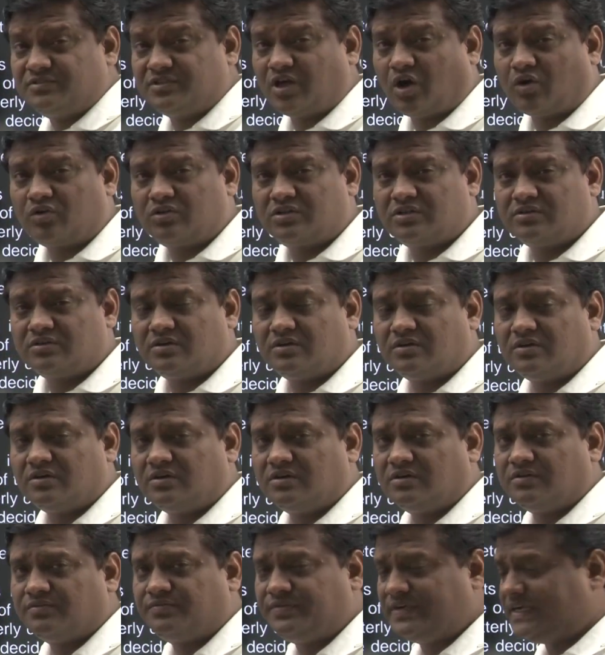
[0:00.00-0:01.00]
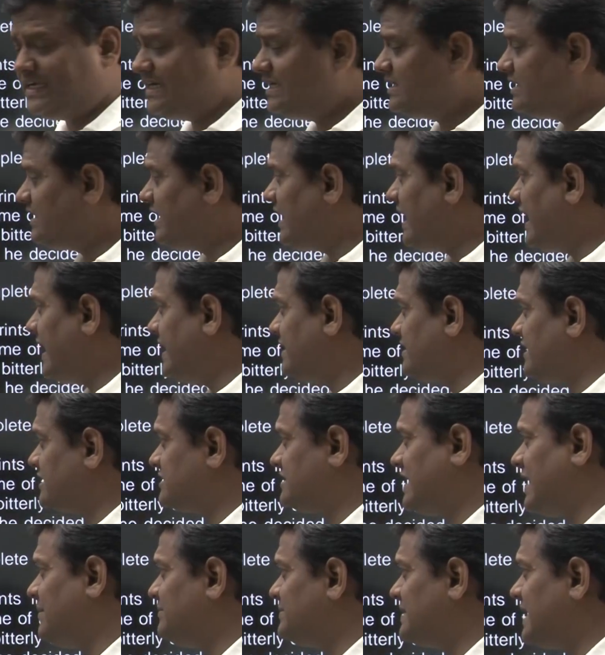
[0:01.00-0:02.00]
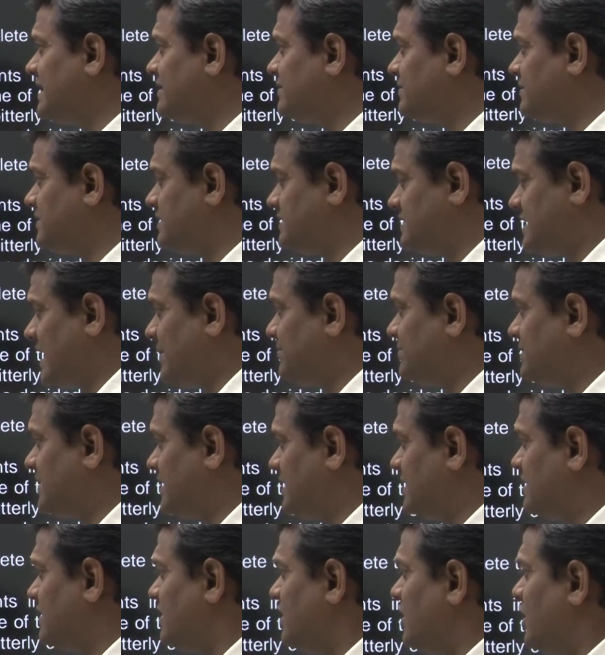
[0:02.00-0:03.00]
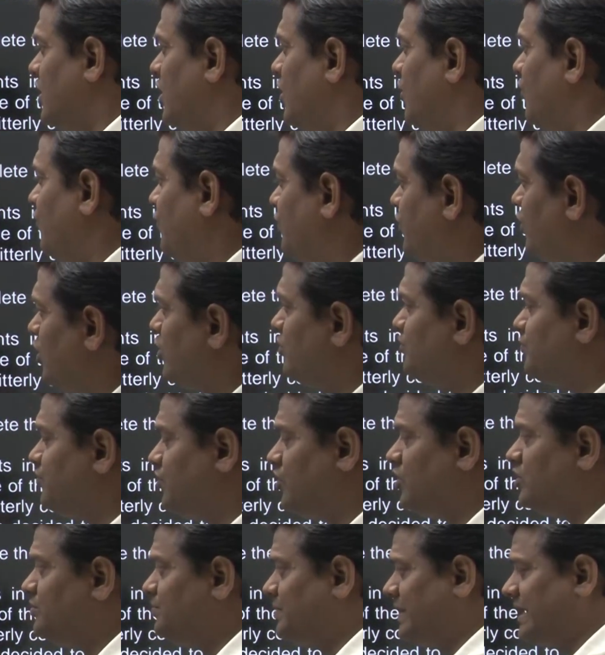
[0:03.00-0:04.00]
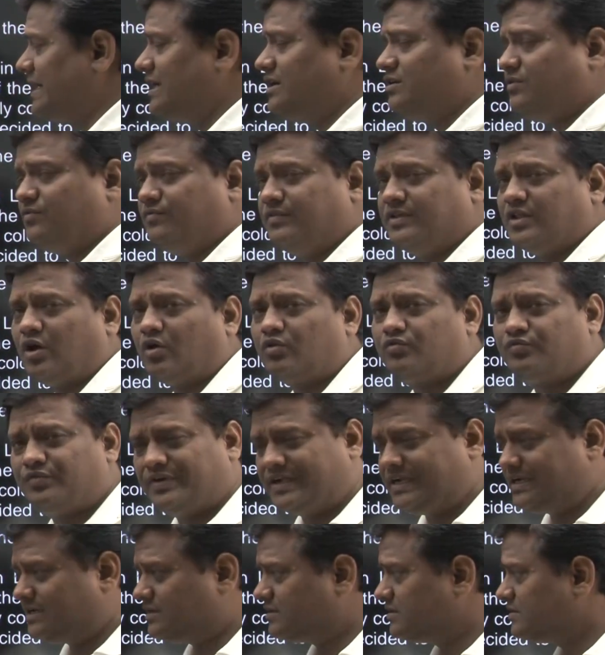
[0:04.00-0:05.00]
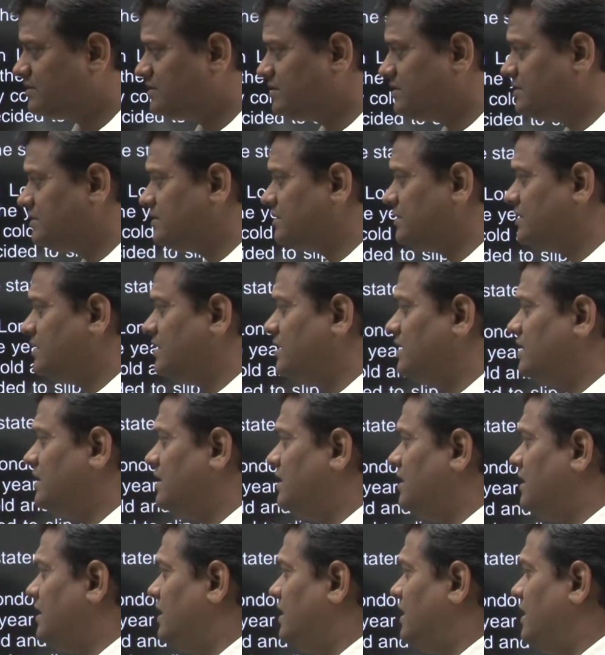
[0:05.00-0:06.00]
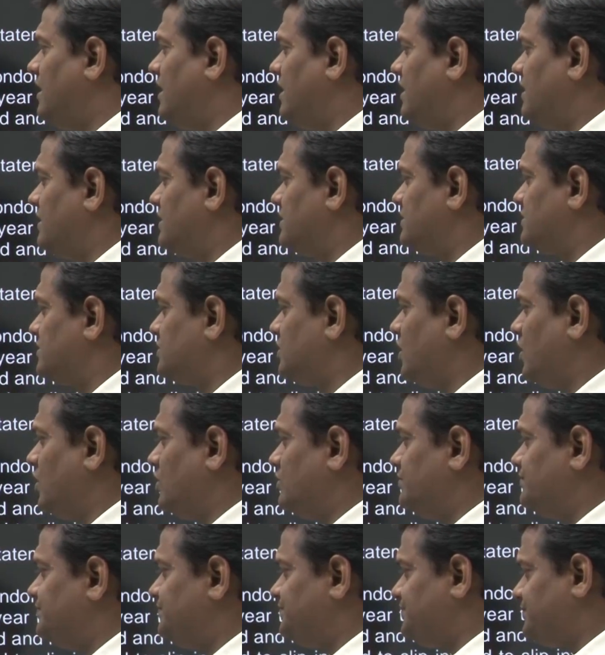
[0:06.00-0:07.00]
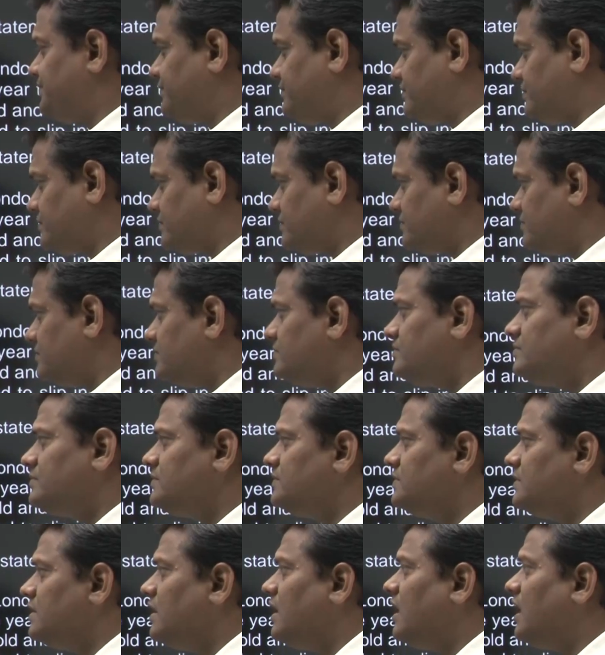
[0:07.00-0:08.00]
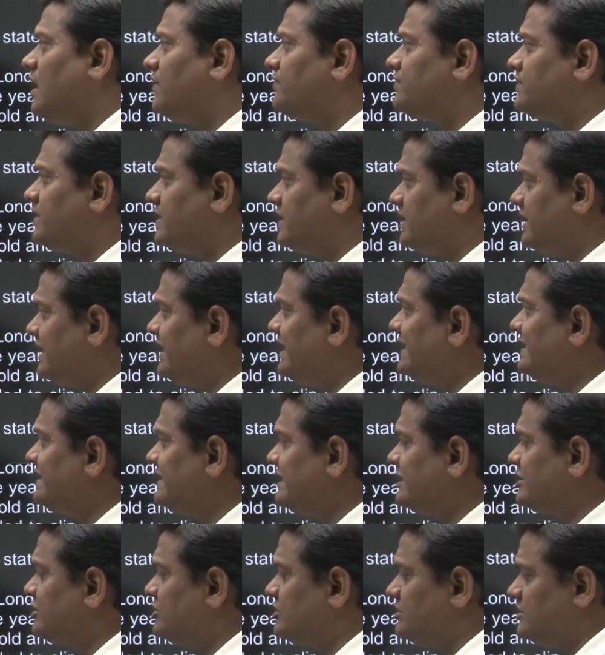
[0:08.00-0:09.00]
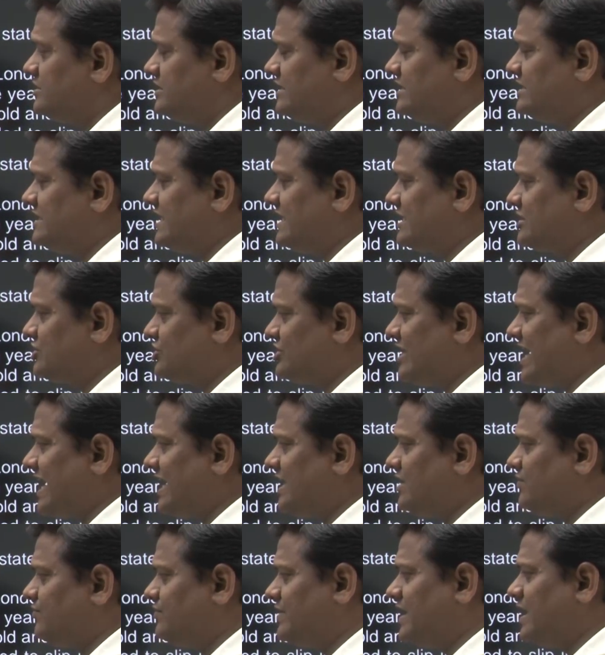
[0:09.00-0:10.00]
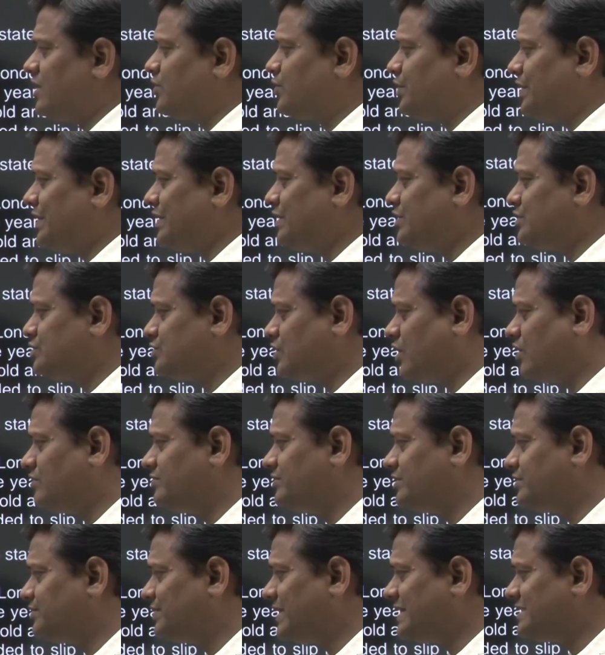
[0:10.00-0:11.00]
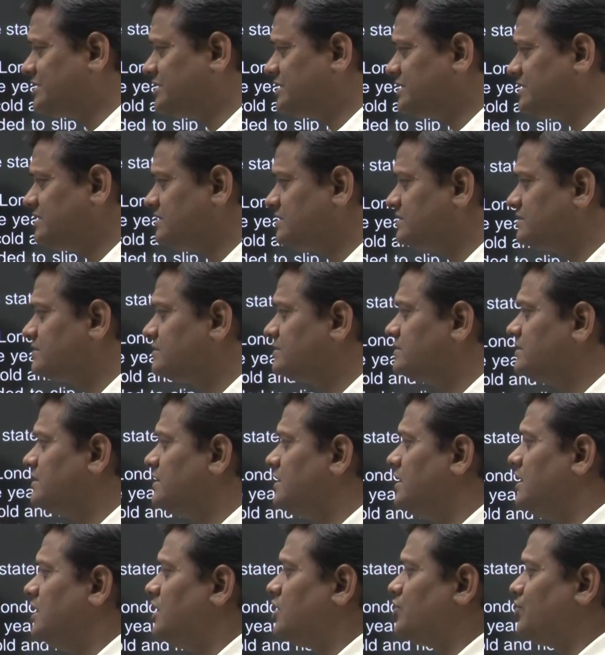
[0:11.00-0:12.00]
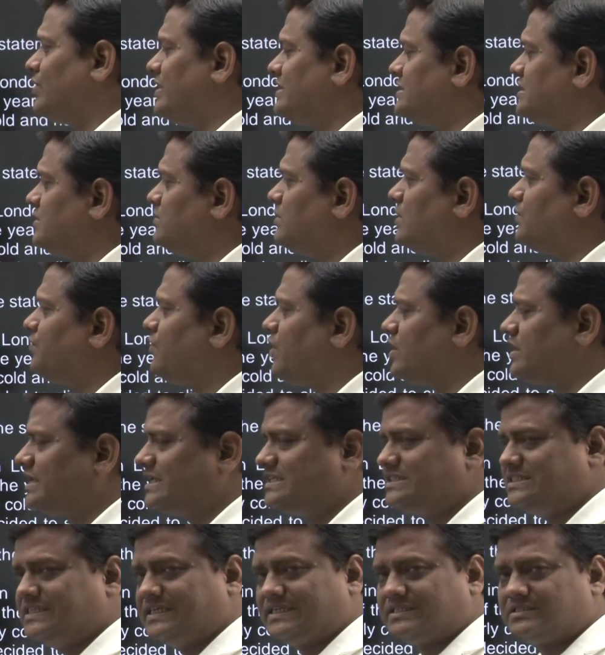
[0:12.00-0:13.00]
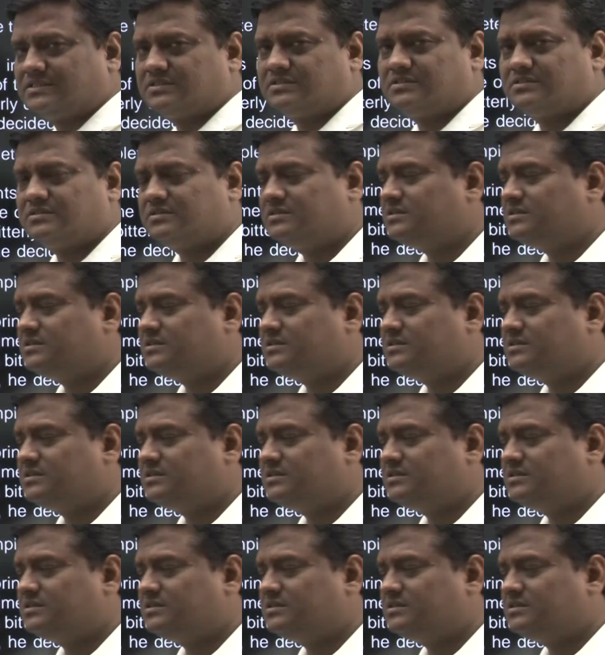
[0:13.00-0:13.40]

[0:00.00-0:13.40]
without feet and the same chapter footprint without feet. So after reading this extract, we are going to solve the questions. Question number 46.